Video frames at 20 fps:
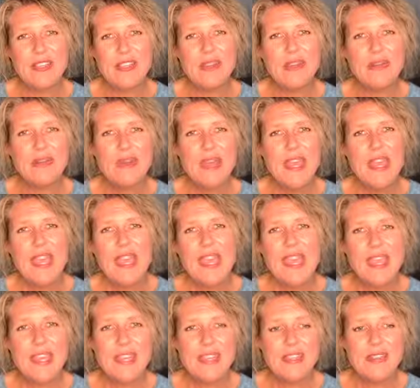you
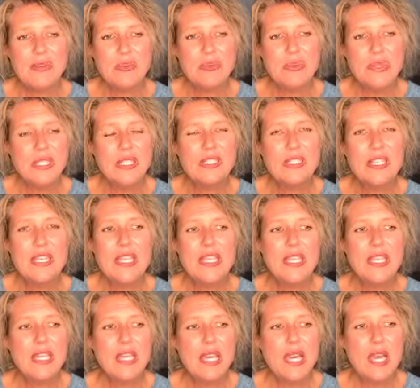and really
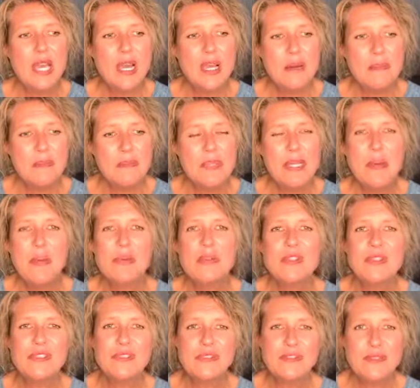be able
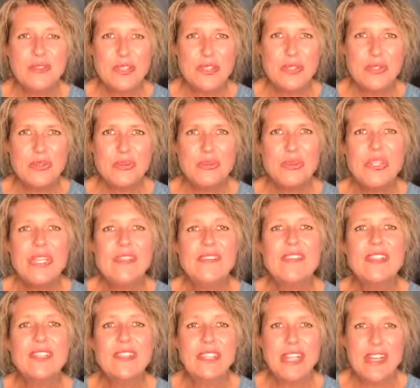to
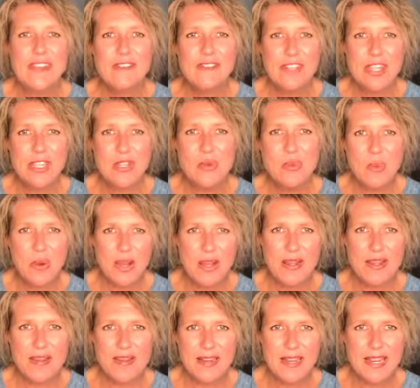live the life that you want
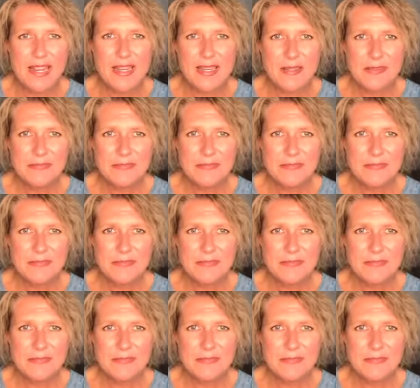and need.